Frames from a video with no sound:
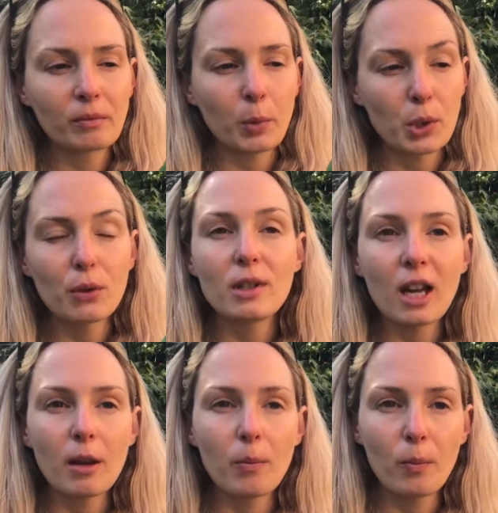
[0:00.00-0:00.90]
most of the
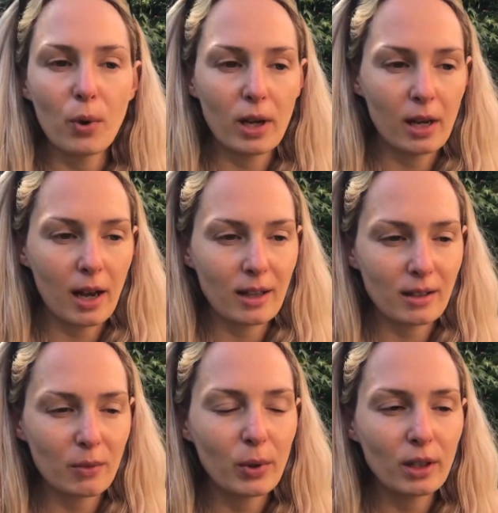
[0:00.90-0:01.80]
time
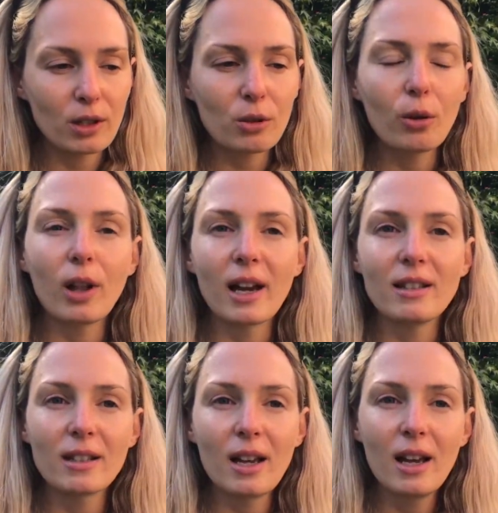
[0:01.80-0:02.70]
when the soil
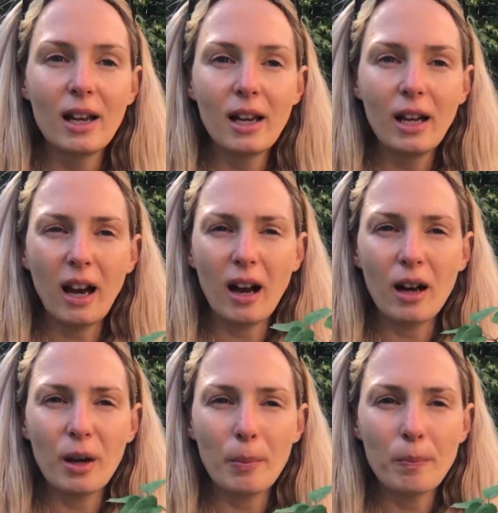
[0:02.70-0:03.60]
has
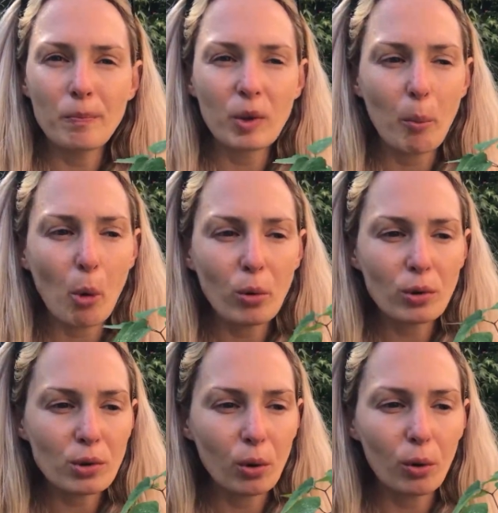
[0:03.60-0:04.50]

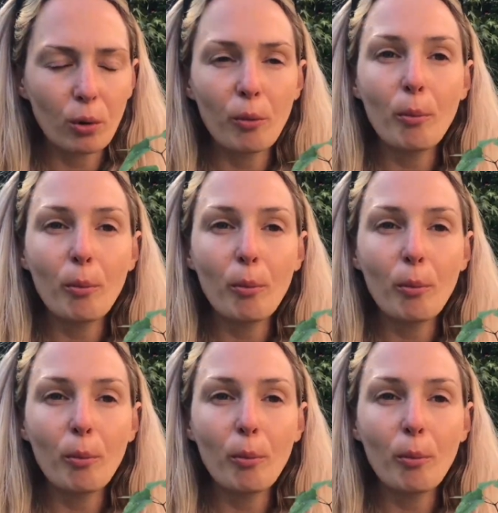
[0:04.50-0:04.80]
moss or